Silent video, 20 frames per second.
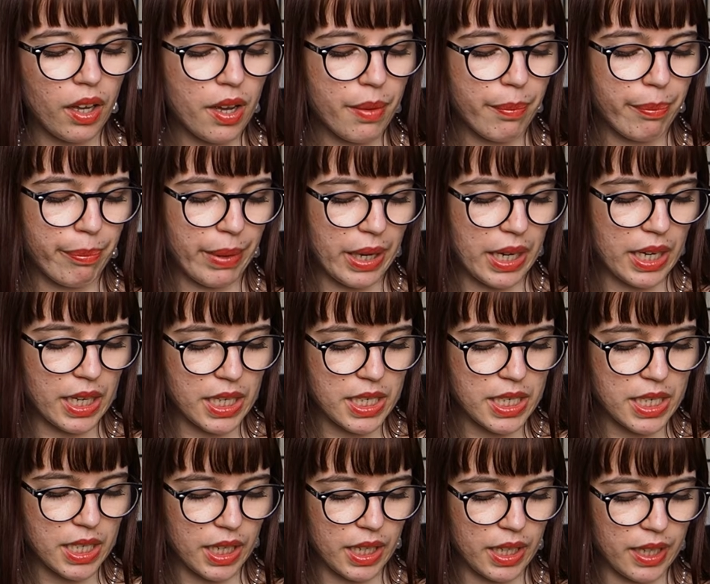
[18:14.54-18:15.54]
But
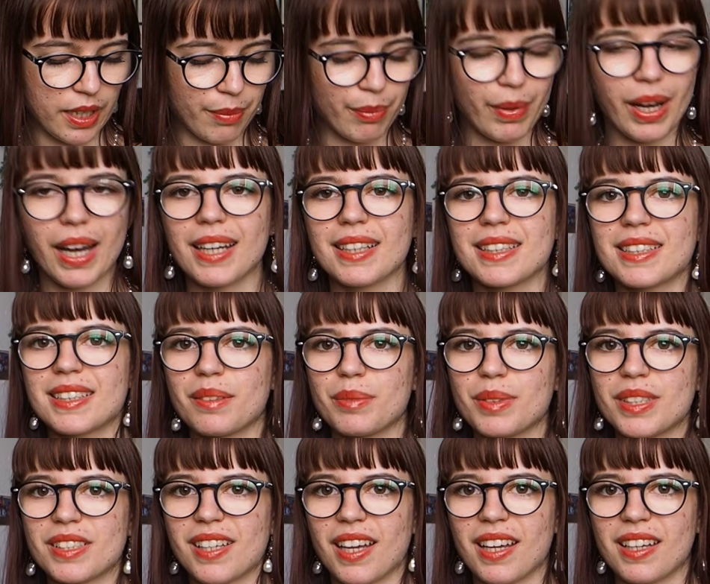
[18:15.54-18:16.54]
I ended up
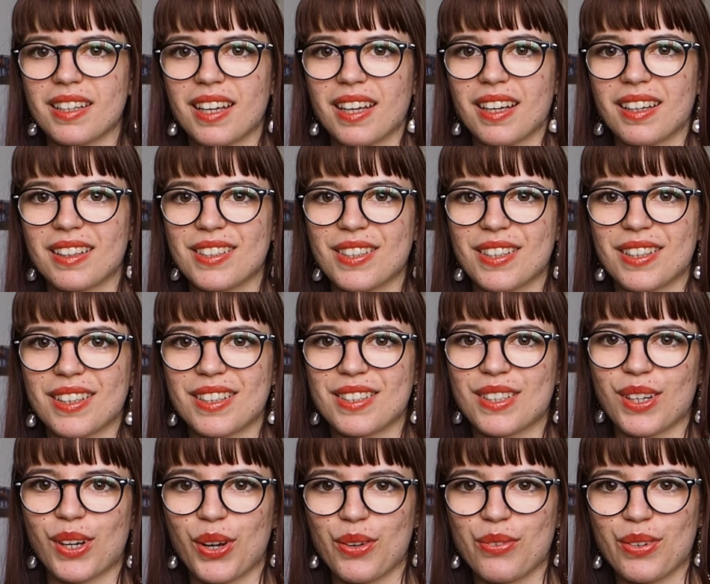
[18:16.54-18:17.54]
deciding to
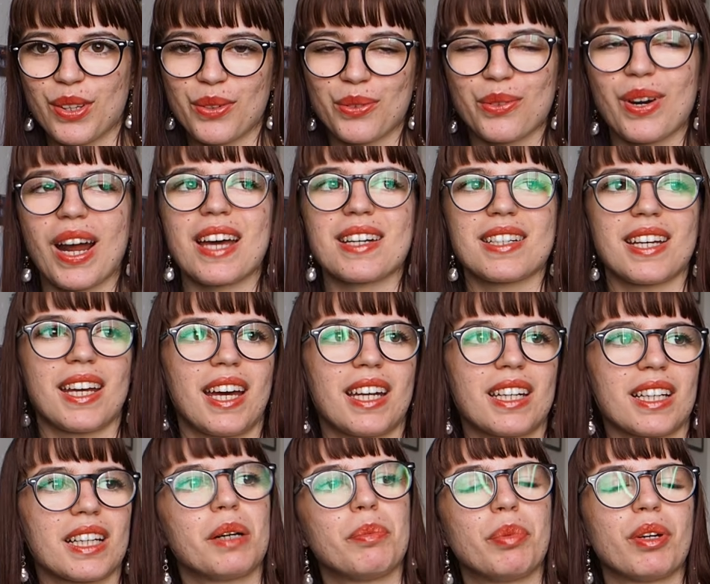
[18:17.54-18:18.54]
go for the red. I had a
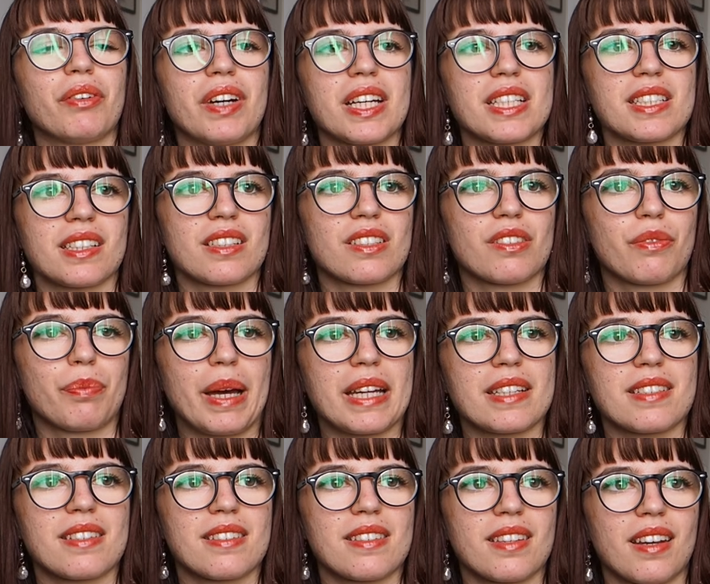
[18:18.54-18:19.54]
couple of ideas of
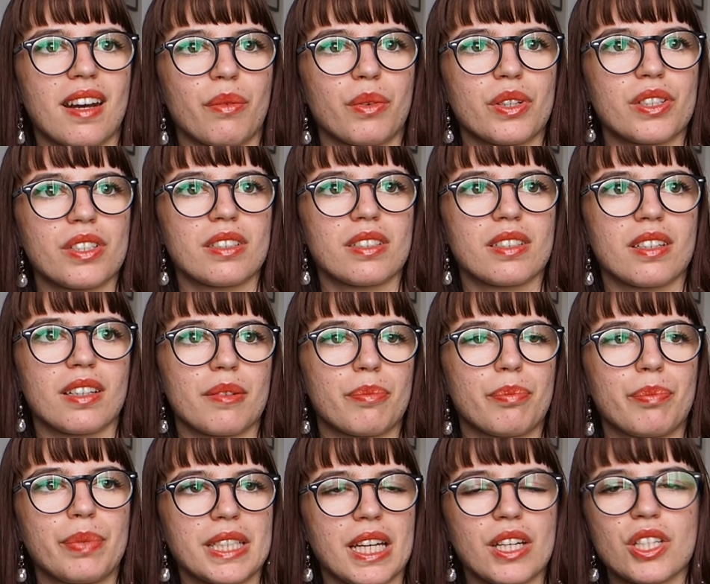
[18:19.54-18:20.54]
patterns that I wanted to
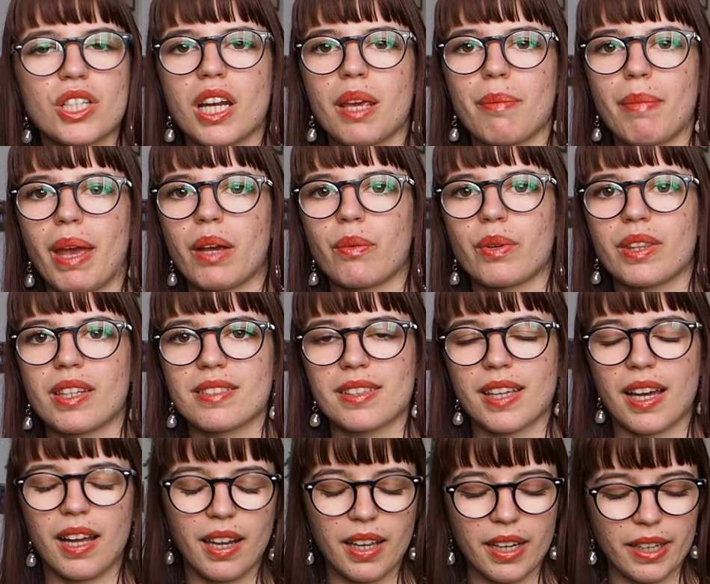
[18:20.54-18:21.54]
potentially make with this
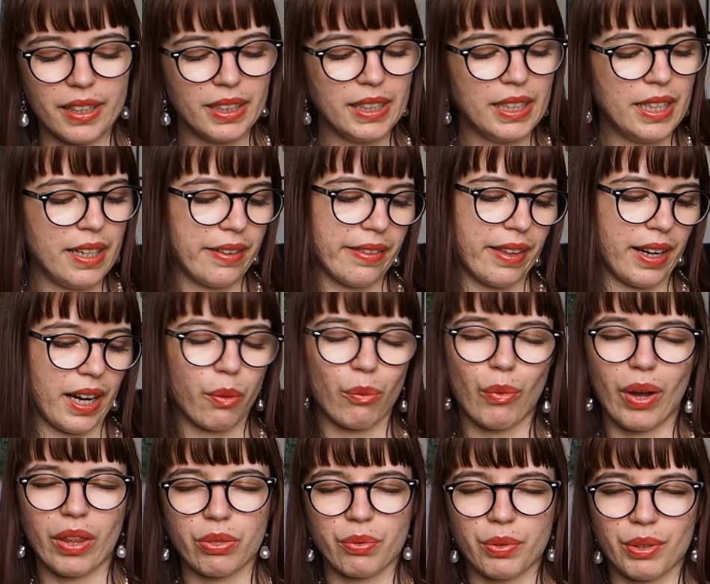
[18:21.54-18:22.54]
colour that I
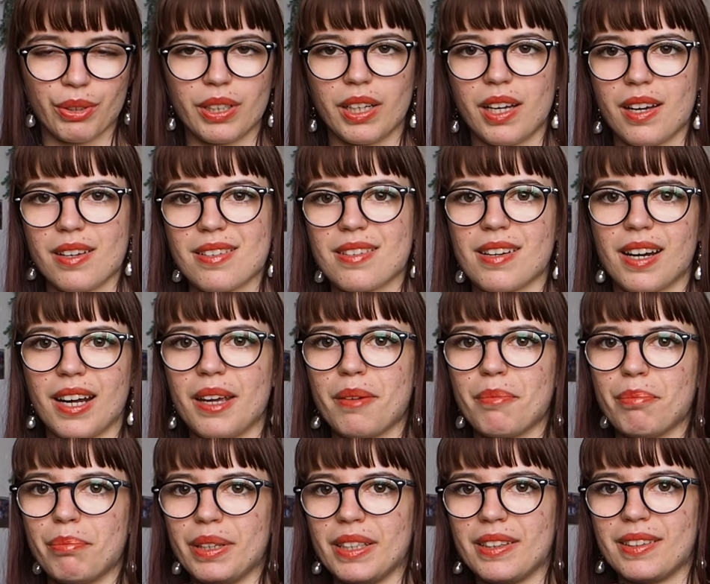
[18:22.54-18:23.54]
went through last time,
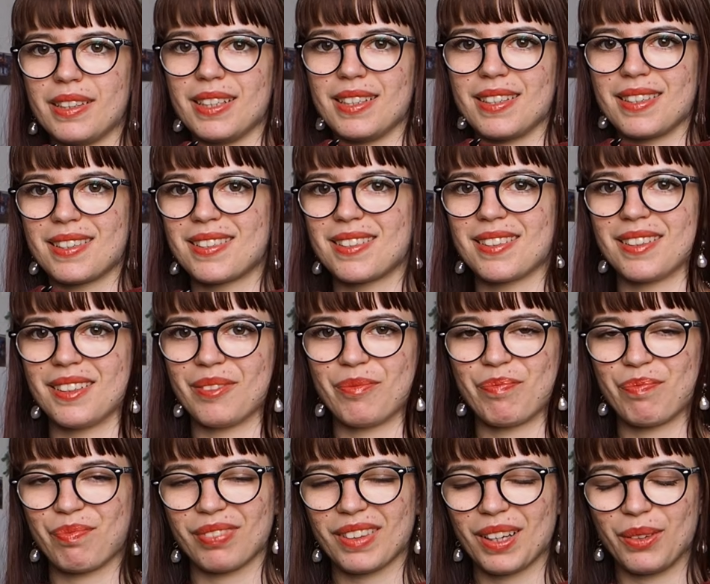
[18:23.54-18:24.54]
but this
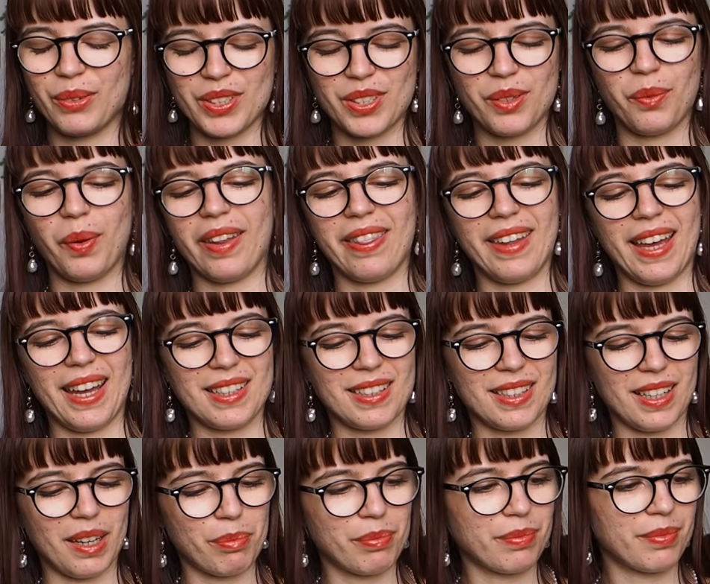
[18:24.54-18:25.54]
was the one that ended
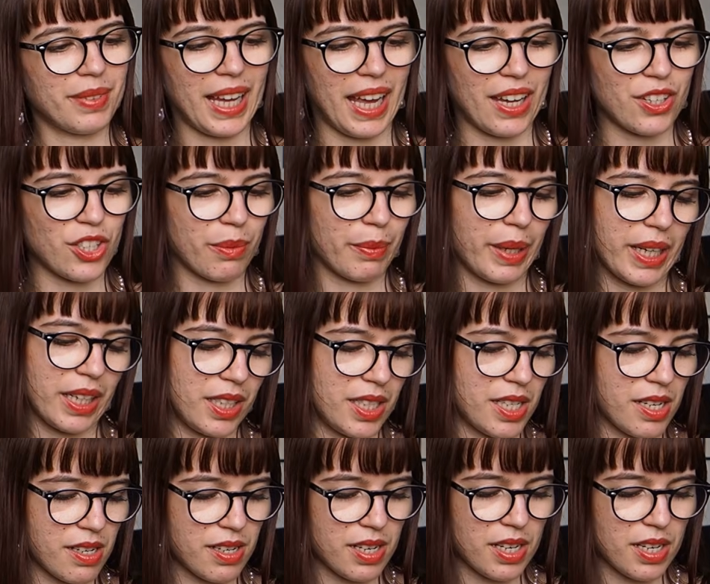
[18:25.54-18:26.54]
up catching my heart.